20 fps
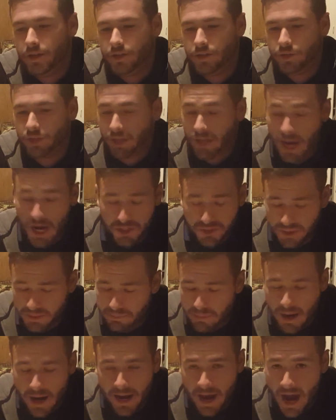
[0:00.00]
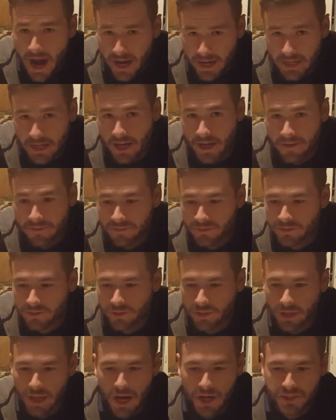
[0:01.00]
You can actually buy hot knives,
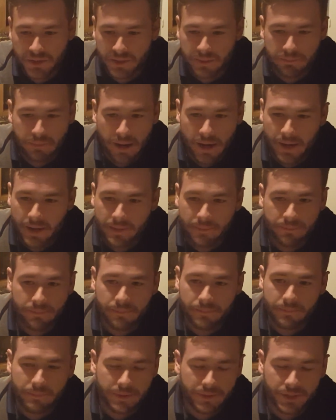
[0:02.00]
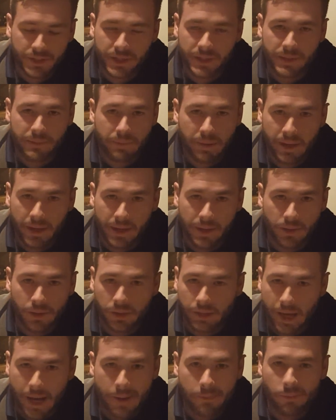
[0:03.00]
you can actually buy, but you're going to pay a
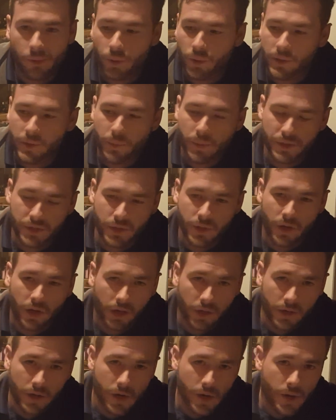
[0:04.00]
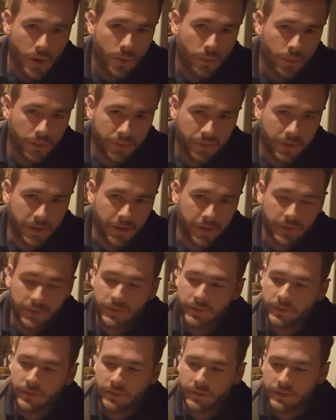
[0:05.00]
lot more than what you are with
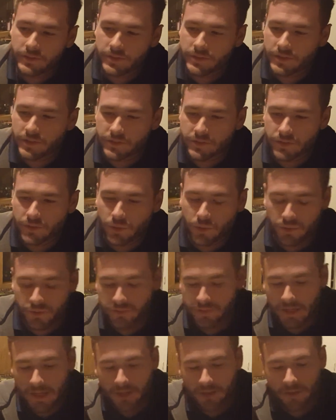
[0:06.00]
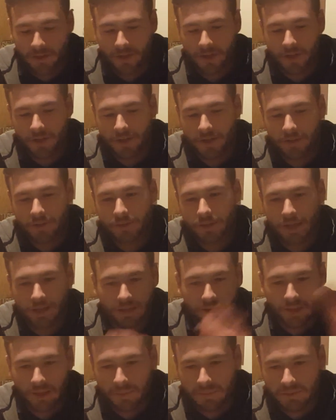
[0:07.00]
this. This is just an old soldering gun.
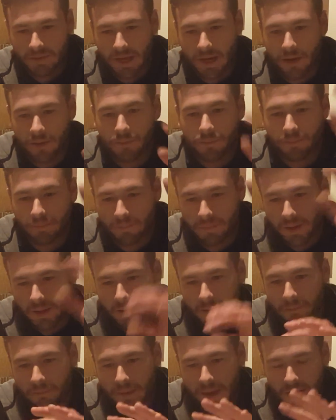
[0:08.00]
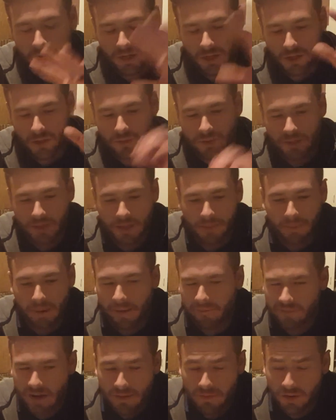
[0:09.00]
Take the tips out, make a new tip.
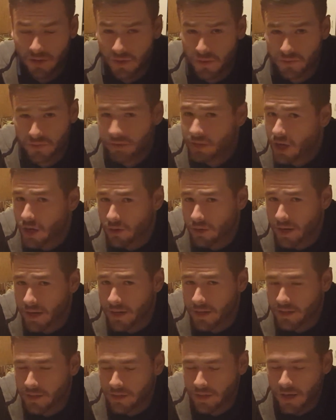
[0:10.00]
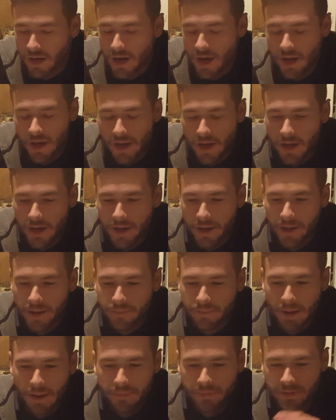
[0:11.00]
I've never used a coat hanger.
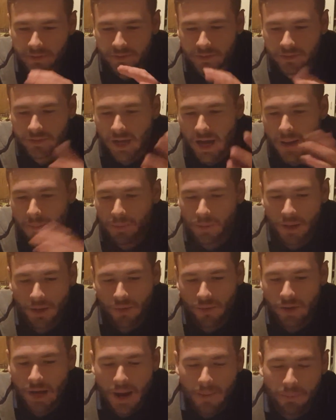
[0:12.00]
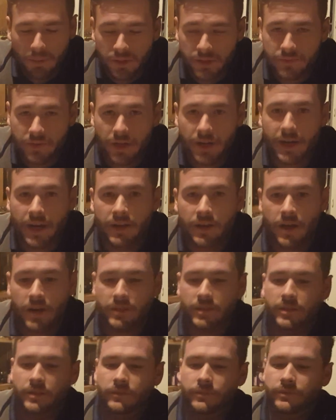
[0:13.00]
This is copper. I know copper is very
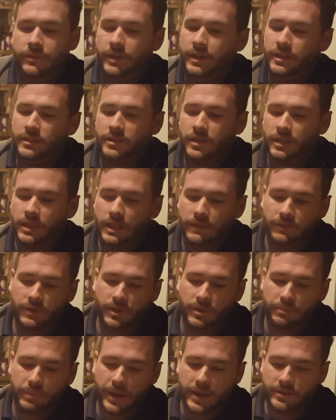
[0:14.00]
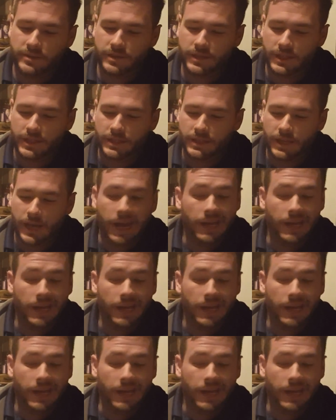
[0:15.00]
conductive, and it's going to give you your best heat.